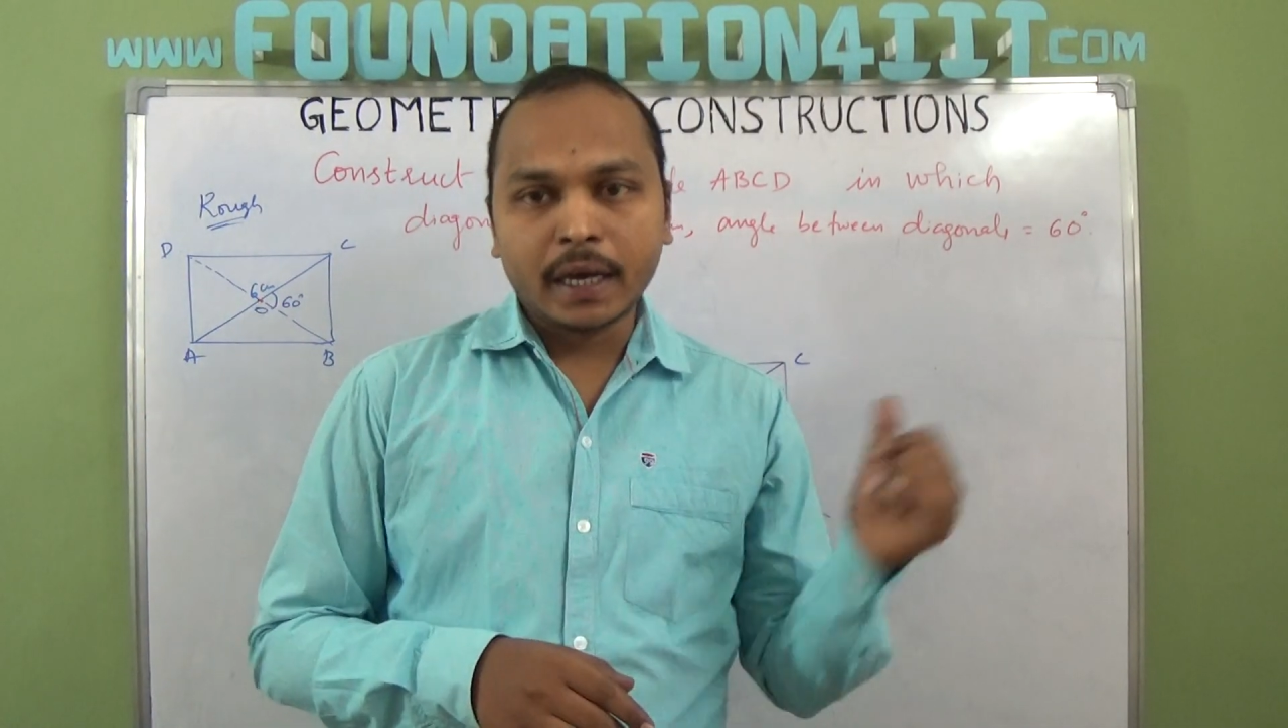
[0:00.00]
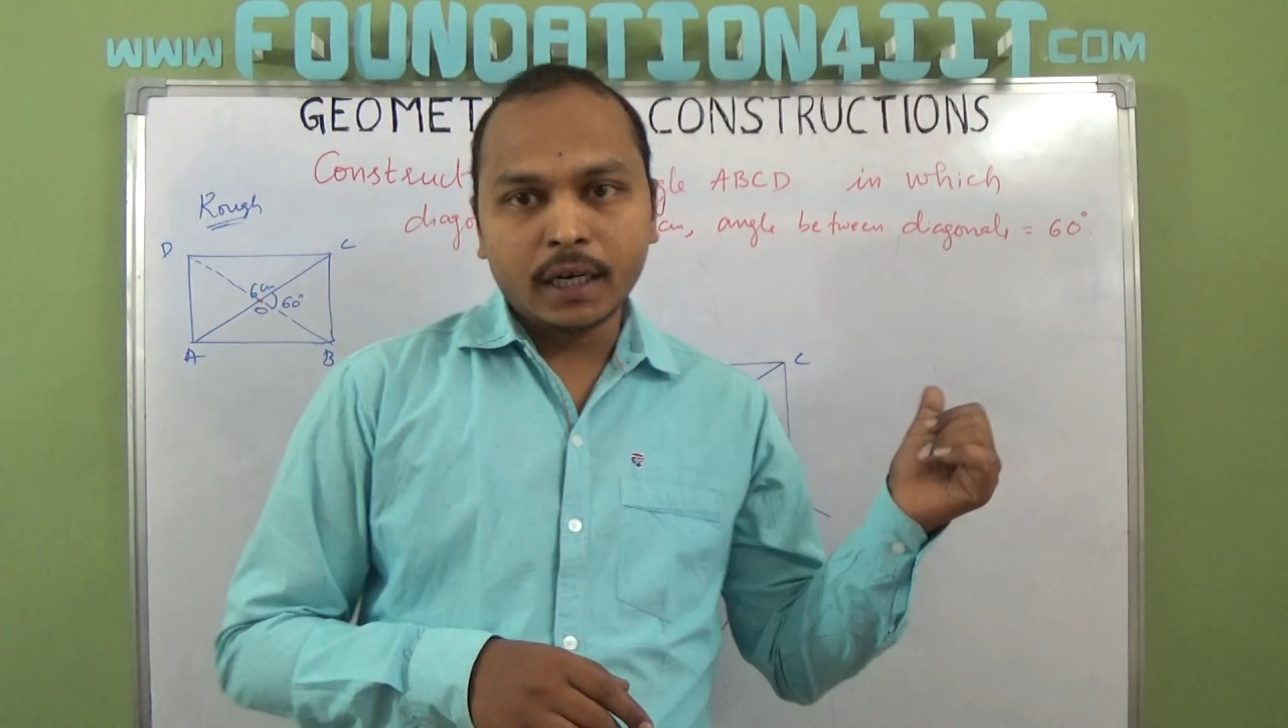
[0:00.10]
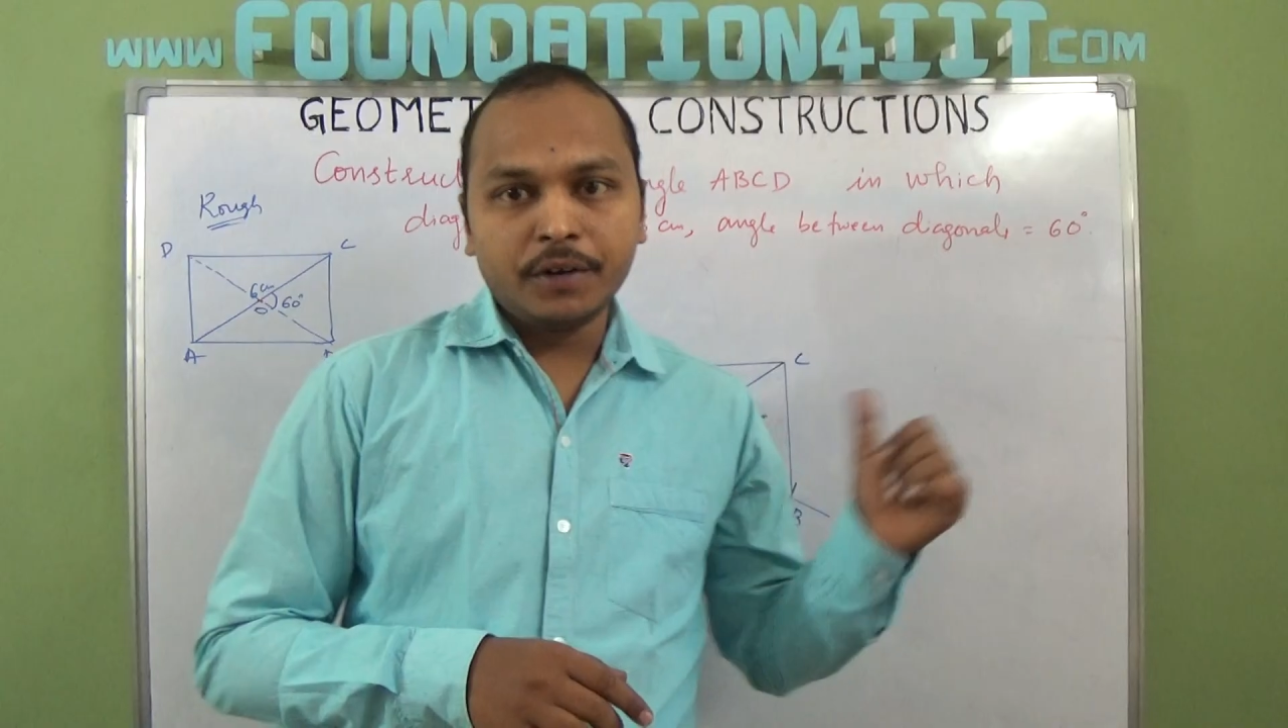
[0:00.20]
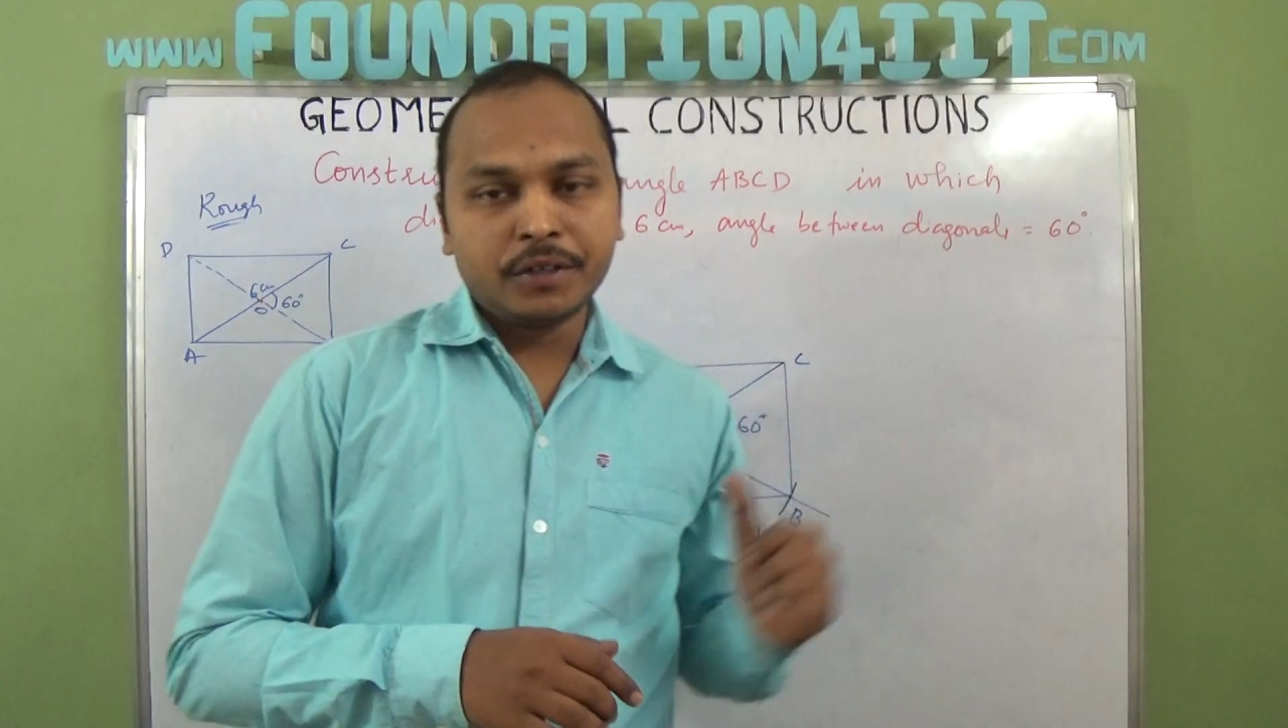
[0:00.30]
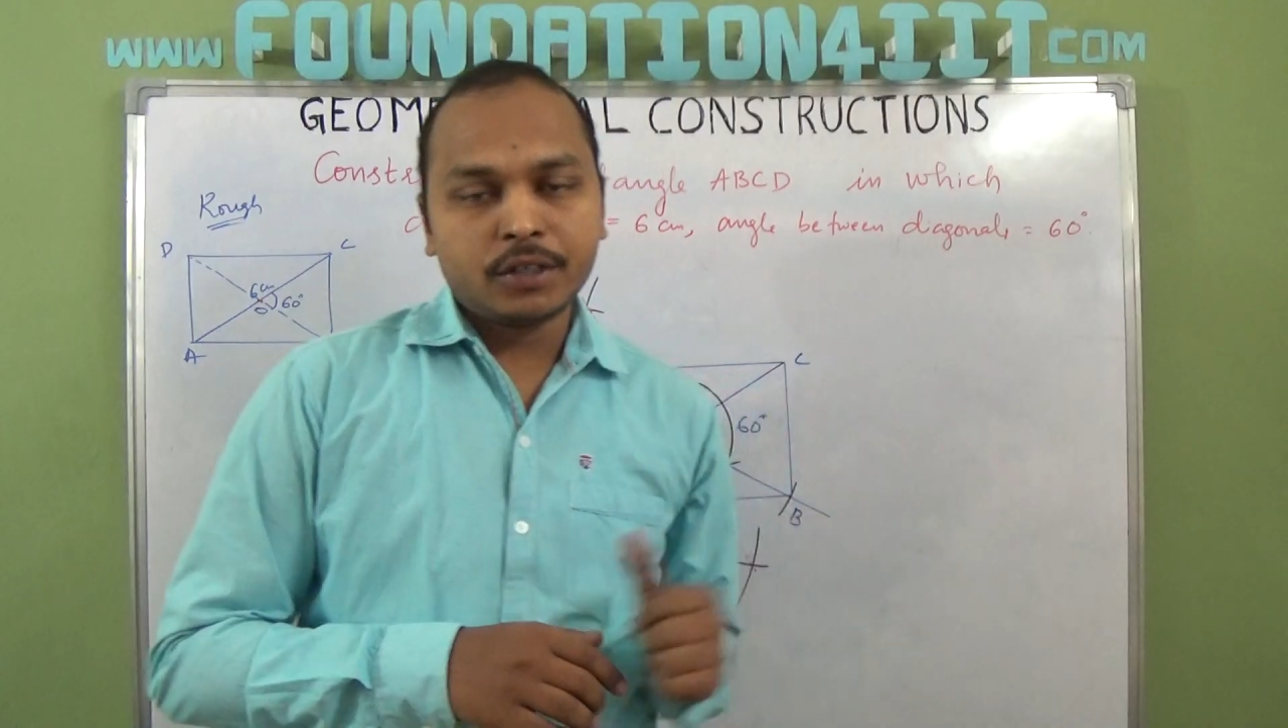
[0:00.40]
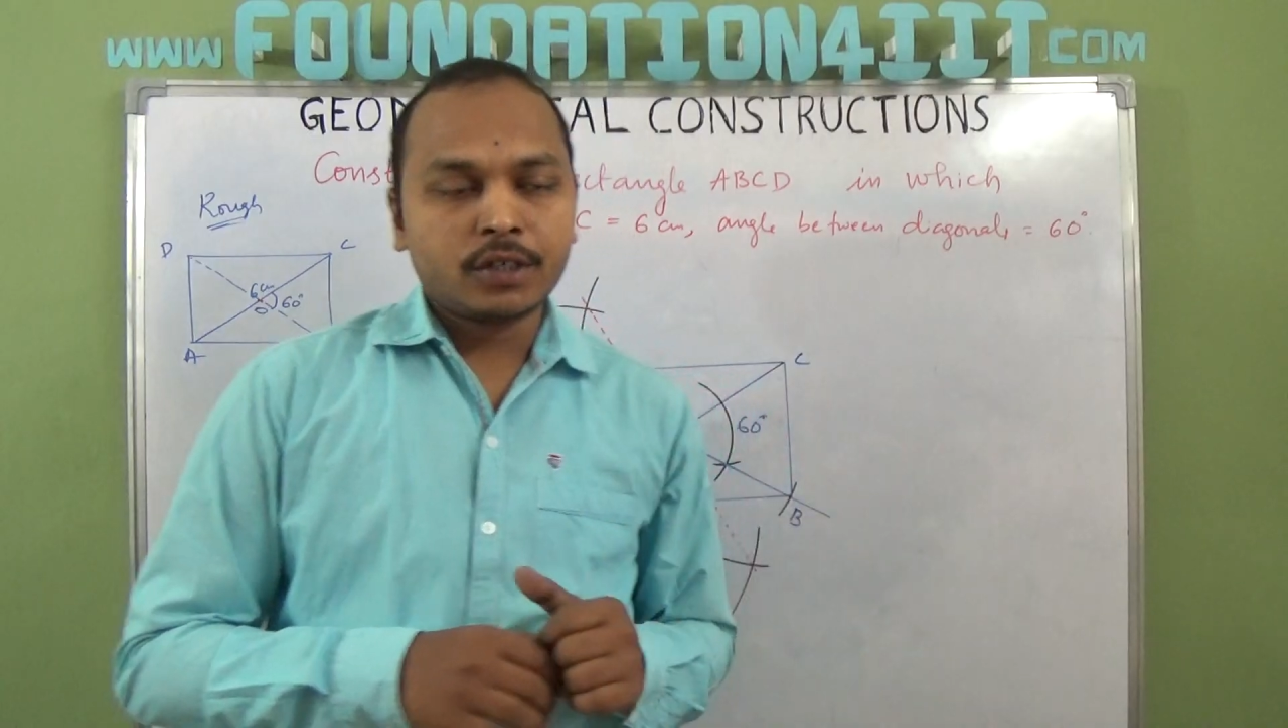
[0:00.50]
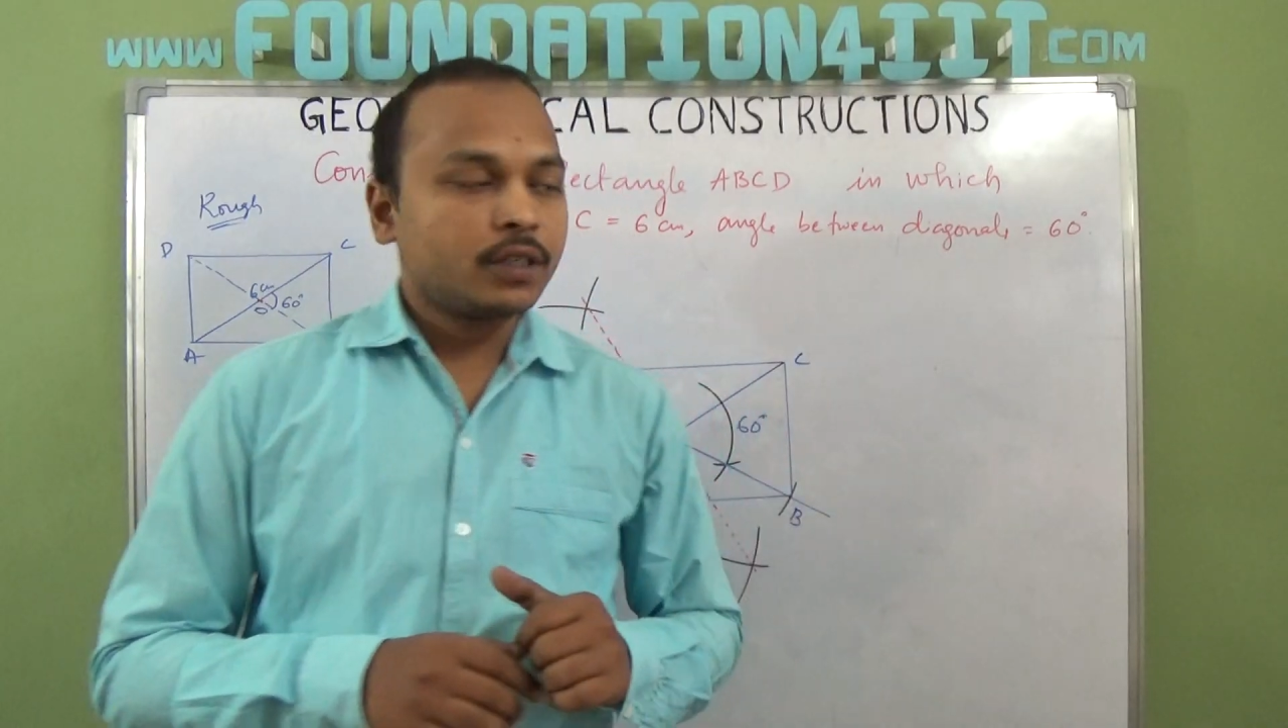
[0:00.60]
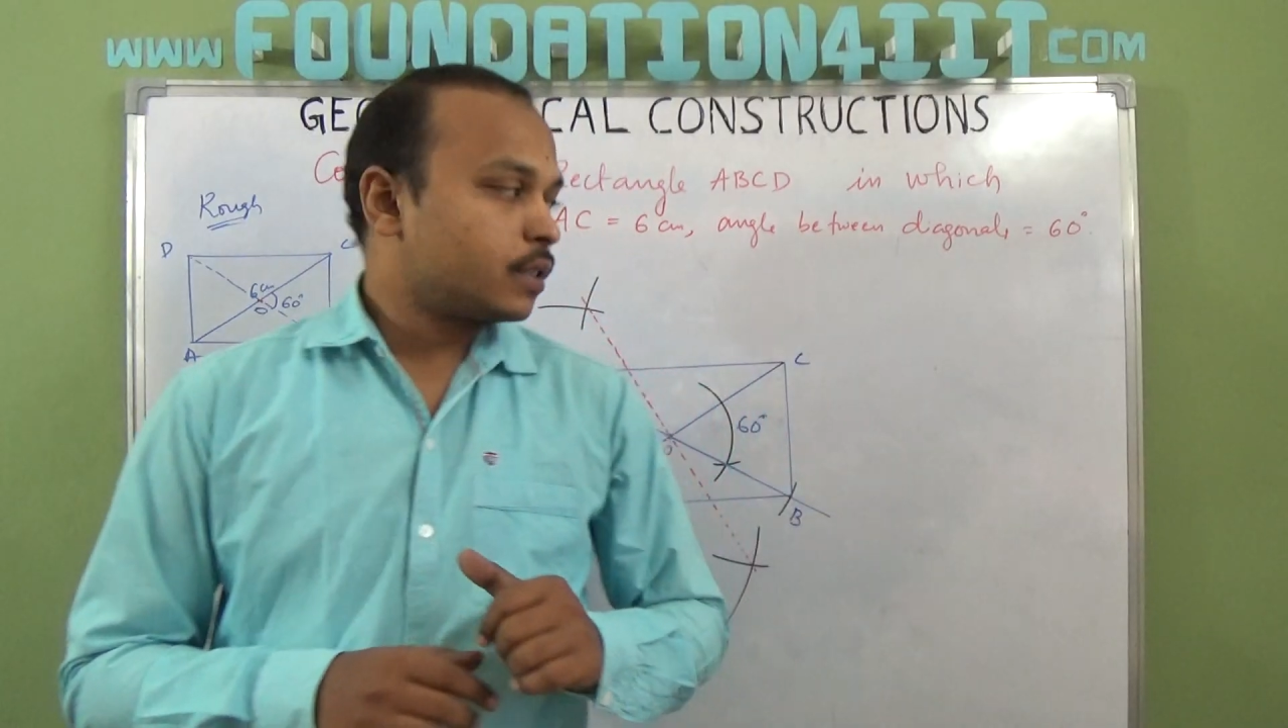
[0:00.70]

angle which